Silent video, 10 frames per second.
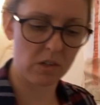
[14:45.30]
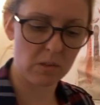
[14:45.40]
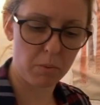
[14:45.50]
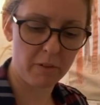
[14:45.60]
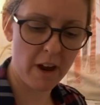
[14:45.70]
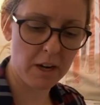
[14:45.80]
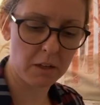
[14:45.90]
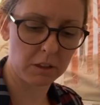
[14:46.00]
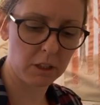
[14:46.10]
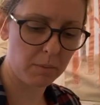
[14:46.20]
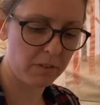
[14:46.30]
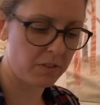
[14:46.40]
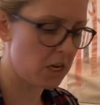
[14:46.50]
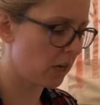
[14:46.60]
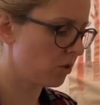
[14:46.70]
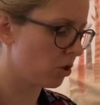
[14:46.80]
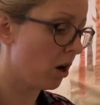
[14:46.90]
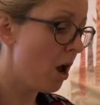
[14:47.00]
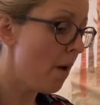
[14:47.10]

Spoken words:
it's providing a little bit of texture,